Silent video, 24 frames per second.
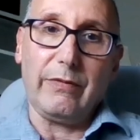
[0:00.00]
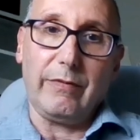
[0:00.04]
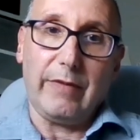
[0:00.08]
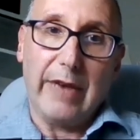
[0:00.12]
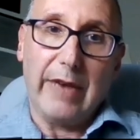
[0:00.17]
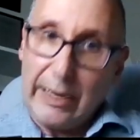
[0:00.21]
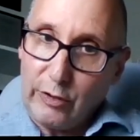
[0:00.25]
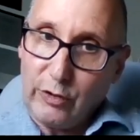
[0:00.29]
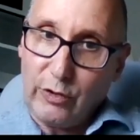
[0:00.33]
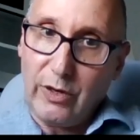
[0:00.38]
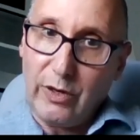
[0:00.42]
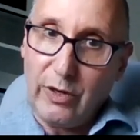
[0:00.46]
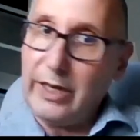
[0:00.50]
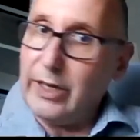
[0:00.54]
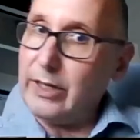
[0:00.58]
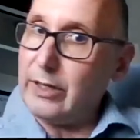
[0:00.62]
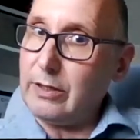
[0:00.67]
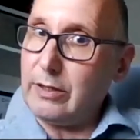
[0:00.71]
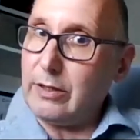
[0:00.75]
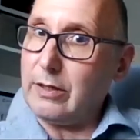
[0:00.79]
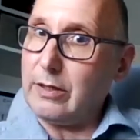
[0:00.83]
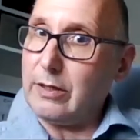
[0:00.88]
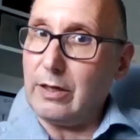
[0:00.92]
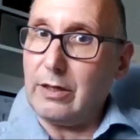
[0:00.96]

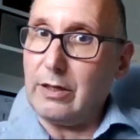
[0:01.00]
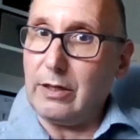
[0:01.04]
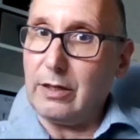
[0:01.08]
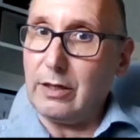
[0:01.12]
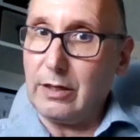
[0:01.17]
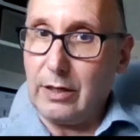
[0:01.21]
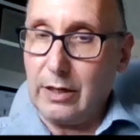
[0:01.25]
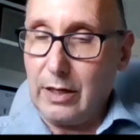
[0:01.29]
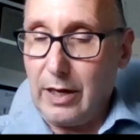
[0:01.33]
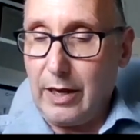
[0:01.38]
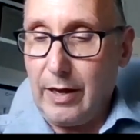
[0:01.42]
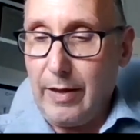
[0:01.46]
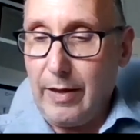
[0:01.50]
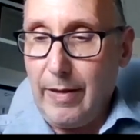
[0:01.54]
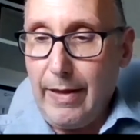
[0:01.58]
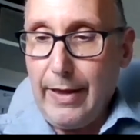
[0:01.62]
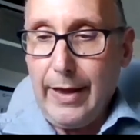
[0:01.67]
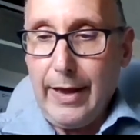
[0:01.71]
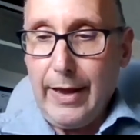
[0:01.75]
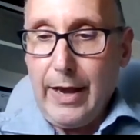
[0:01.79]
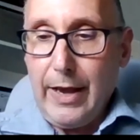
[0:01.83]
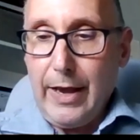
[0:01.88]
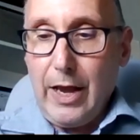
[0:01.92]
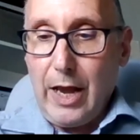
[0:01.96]
naturalists and
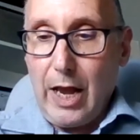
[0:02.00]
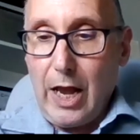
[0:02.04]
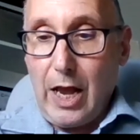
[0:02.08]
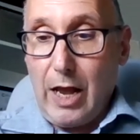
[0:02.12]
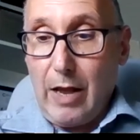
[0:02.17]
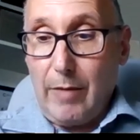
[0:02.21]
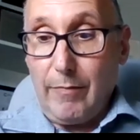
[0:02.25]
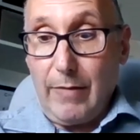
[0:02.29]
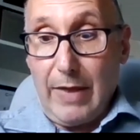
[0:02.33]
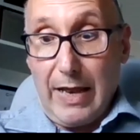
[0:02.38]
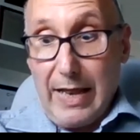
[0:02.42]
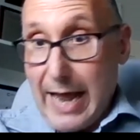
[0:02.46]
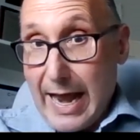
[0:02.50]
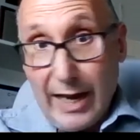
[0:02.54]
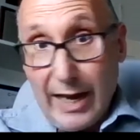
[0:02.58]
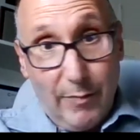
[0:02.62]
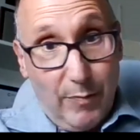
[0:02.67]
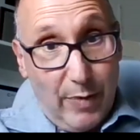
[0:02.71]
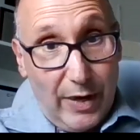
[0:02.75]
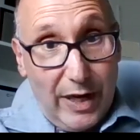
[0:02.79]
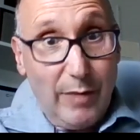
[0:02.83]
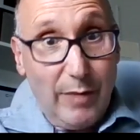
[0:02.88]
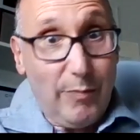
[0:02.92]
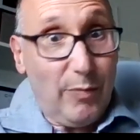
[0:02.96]
lay
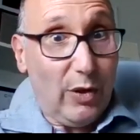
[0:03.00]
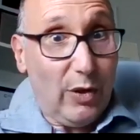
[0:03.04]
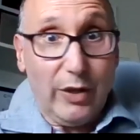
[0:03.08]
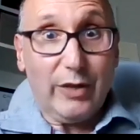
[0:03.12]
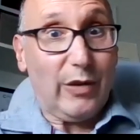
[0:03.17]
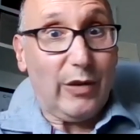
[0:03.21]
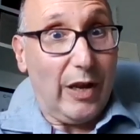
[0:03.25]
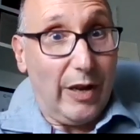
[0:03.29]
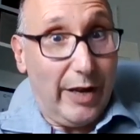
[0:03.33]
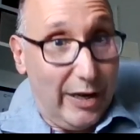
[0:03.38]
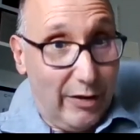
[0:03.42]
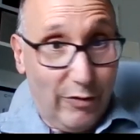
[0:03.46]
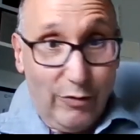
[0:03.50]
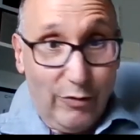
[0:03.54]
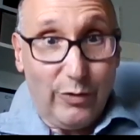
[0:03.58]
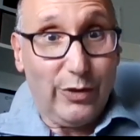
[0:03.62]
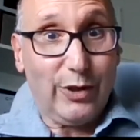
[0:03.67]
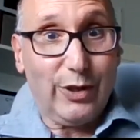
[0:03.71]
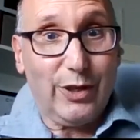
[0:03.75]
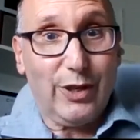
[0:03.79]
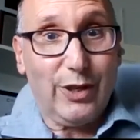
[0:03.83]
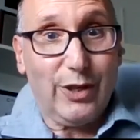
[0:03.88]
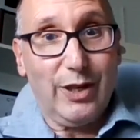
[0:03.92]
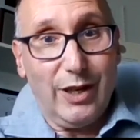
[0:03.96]
people that are
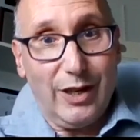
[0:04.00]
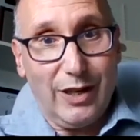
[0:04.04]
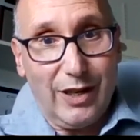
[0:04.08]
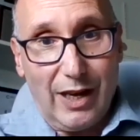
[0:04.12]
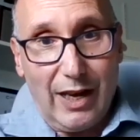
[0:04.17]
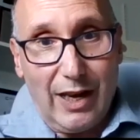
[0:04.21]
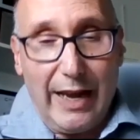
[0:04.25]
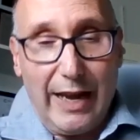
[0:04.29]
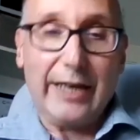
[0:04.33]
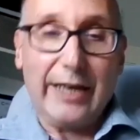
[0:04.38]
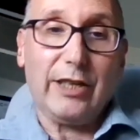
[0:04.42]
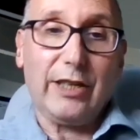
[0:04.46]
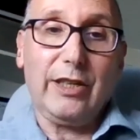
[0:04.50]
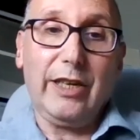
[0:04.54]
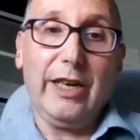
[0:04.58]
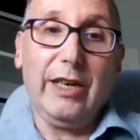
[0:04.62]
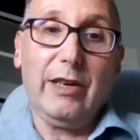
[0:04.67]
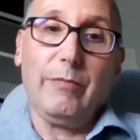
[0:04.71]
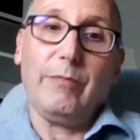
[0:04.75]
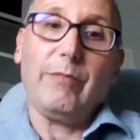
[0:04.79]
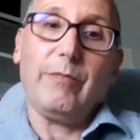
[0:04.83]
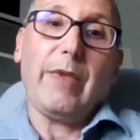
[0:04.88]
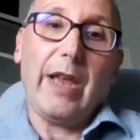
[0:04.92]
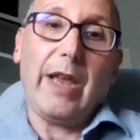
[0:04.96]
interested in
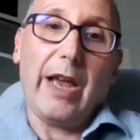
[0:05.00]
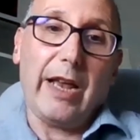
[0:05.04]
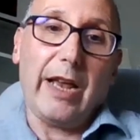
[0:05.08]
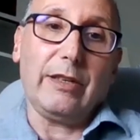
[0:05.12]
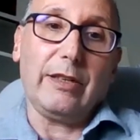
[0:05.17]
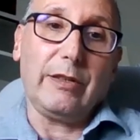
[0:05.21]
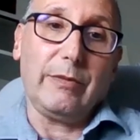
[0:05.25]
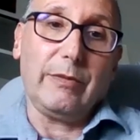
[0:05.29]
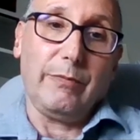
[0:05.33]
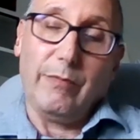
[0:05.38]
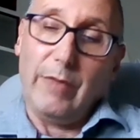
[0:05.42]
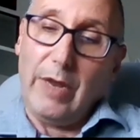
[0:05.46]
collecting, and